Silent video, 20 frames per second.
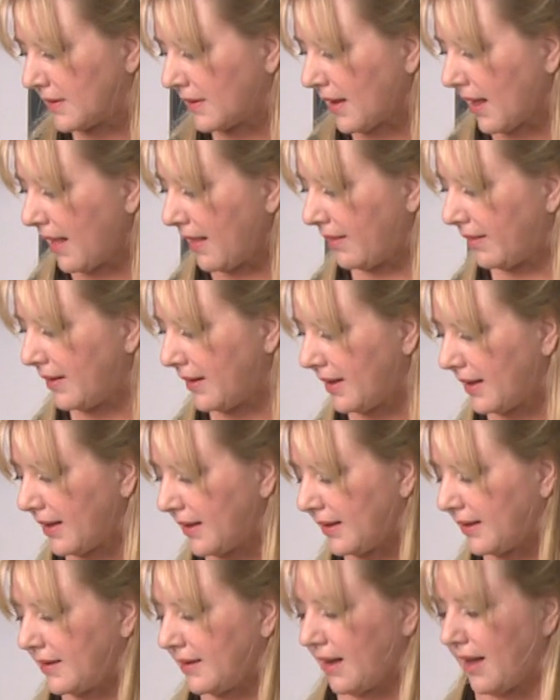And
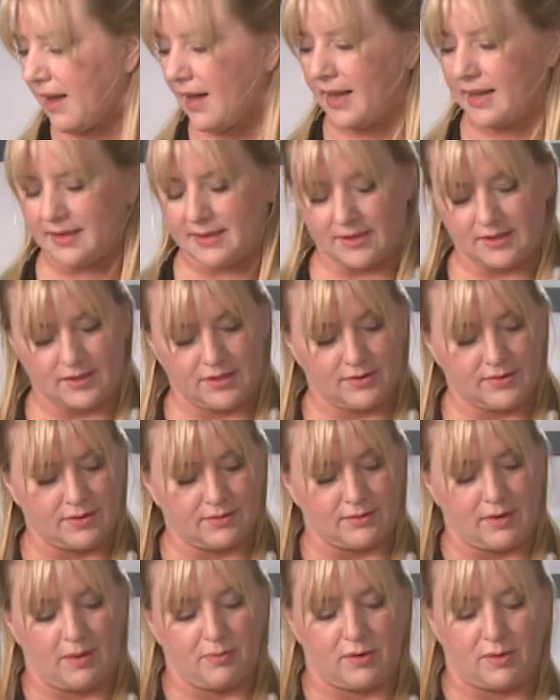then I just use a
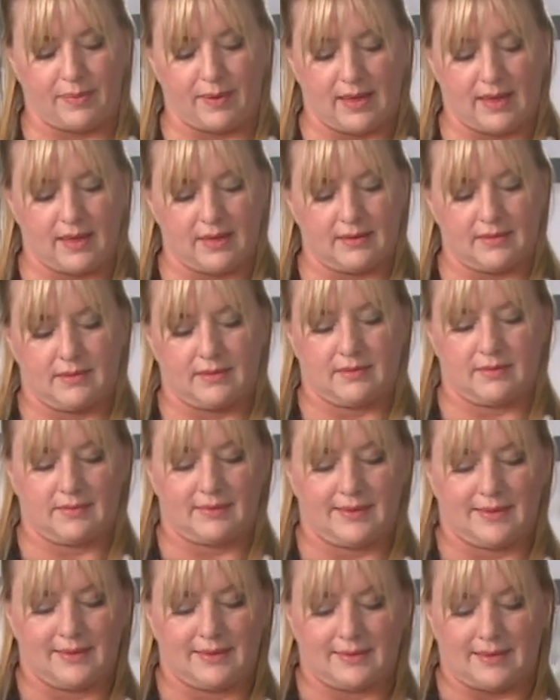rubber band.
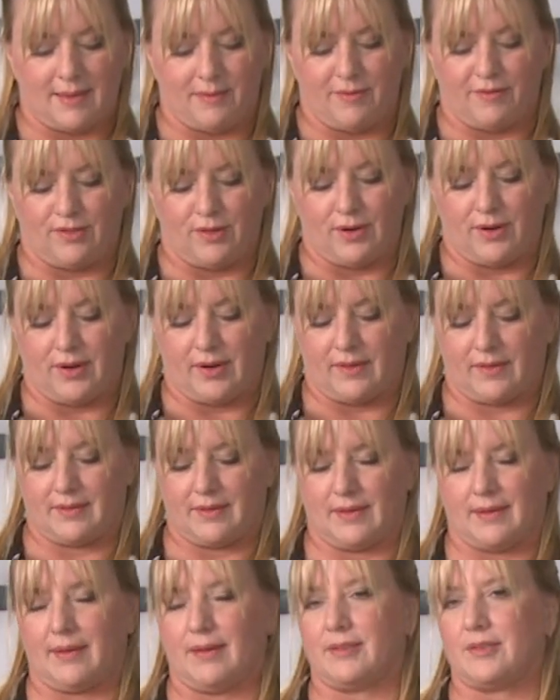Some florists,
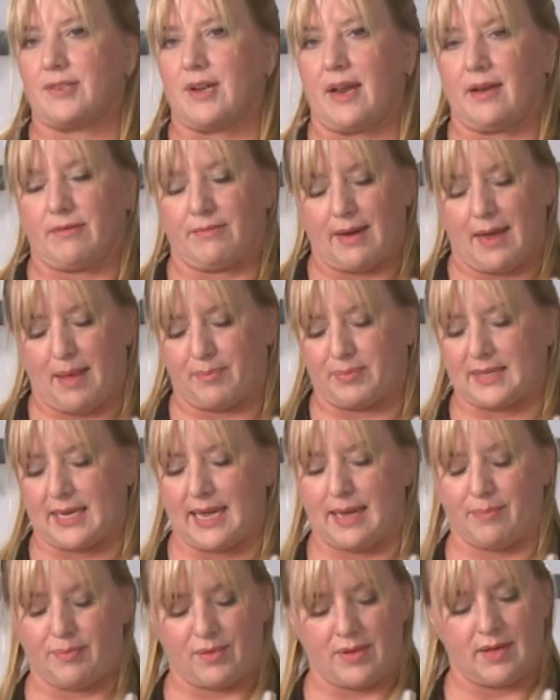you know, try to wrap
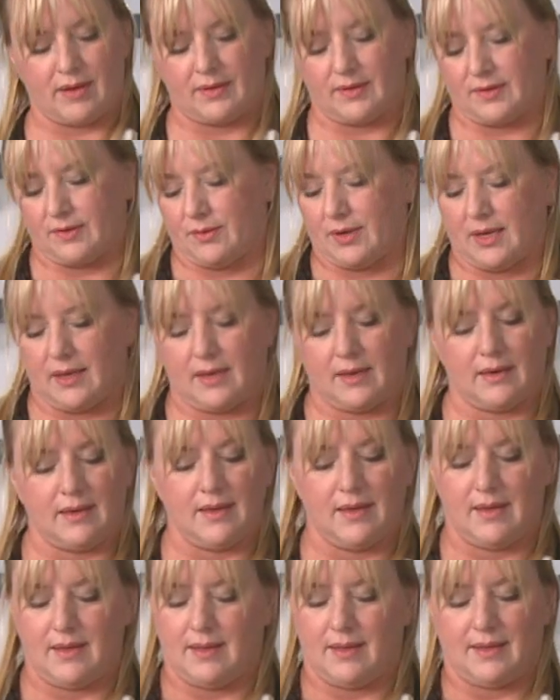tape onto it.
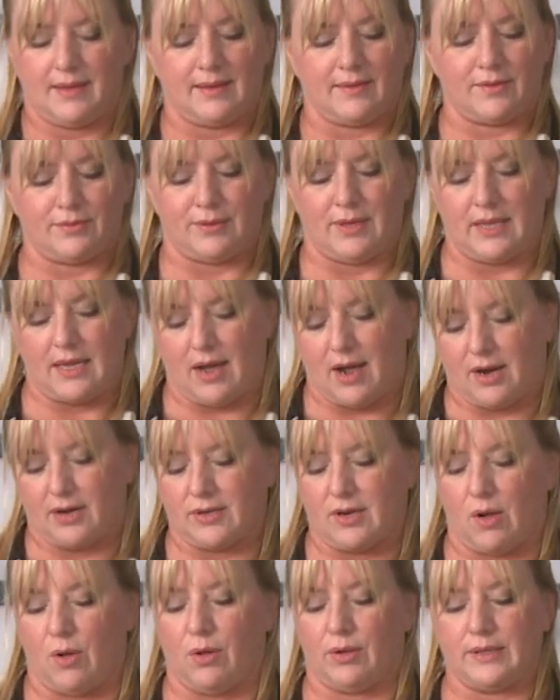It's really hard
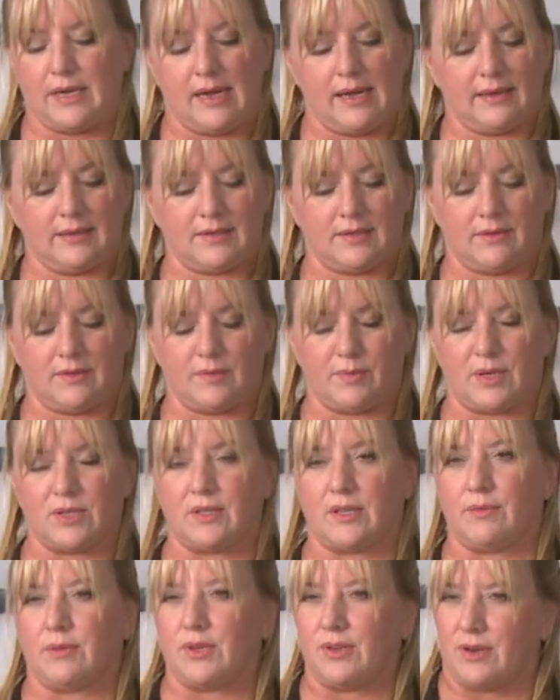to hold on to,
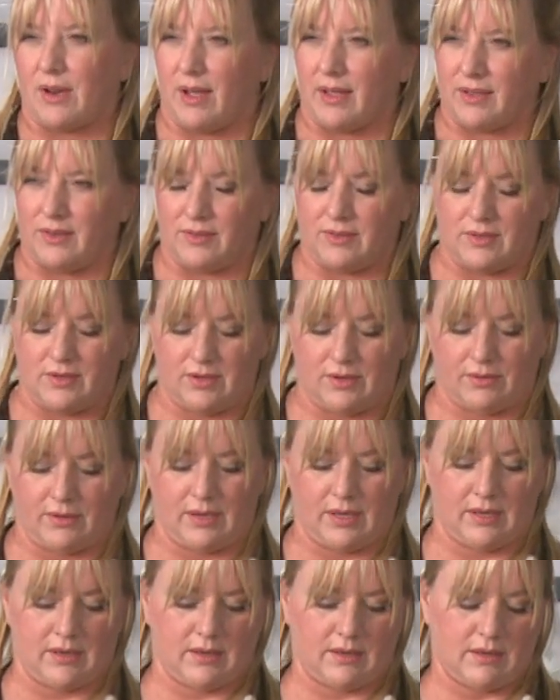especially when you're not used to
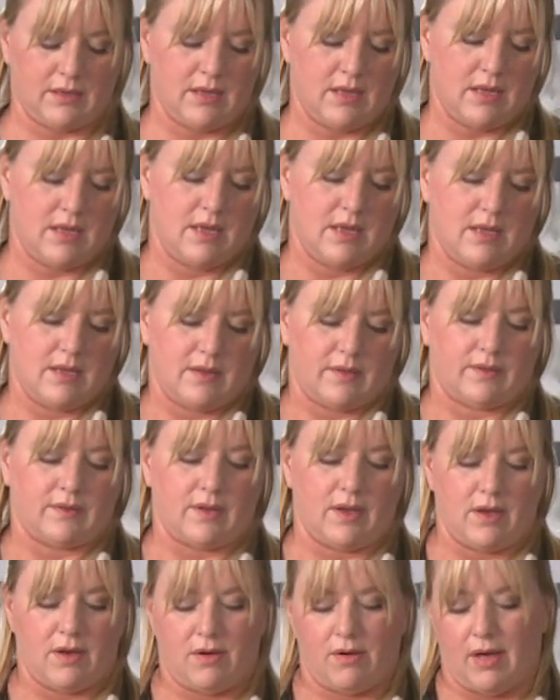doing it.
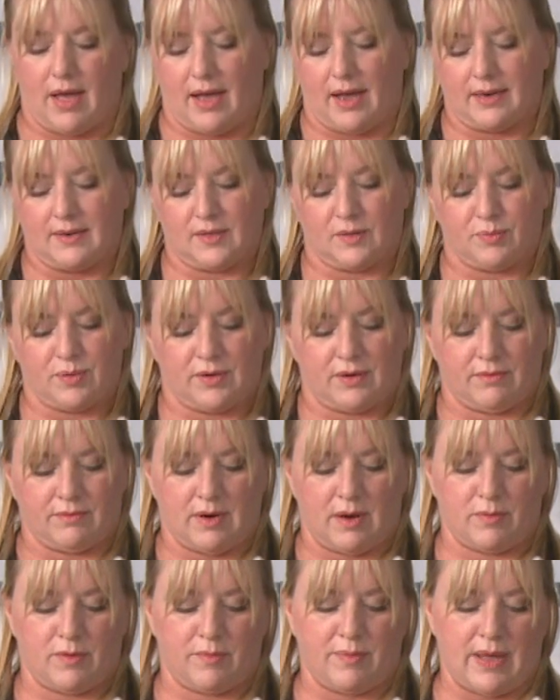So I just put a
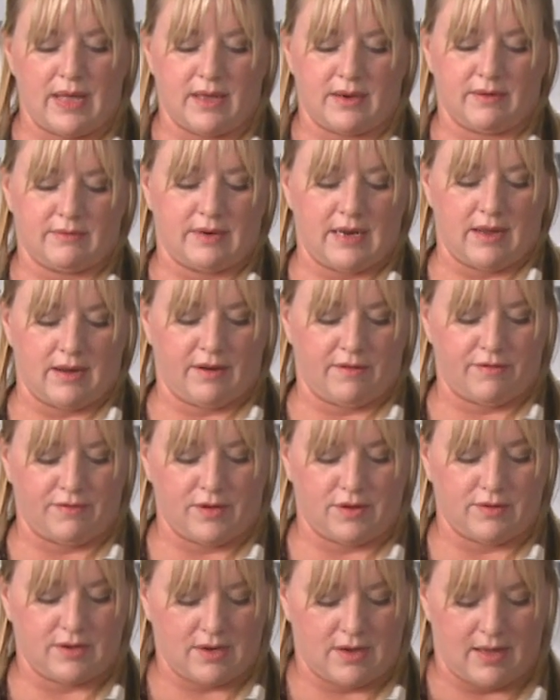rubber band around a
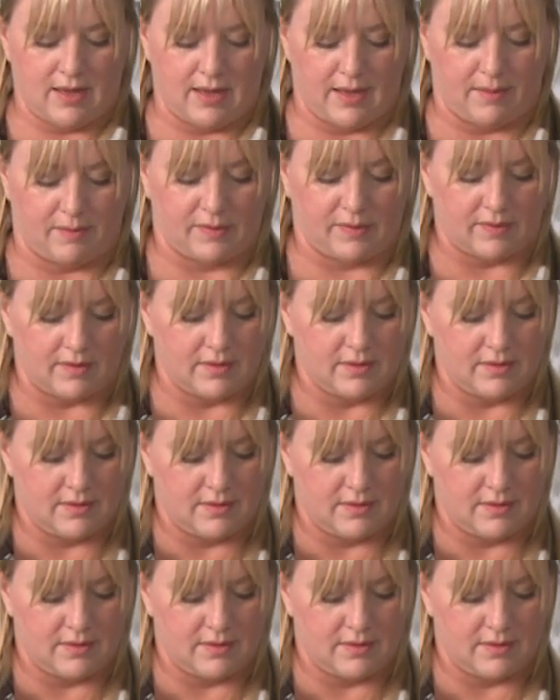few times.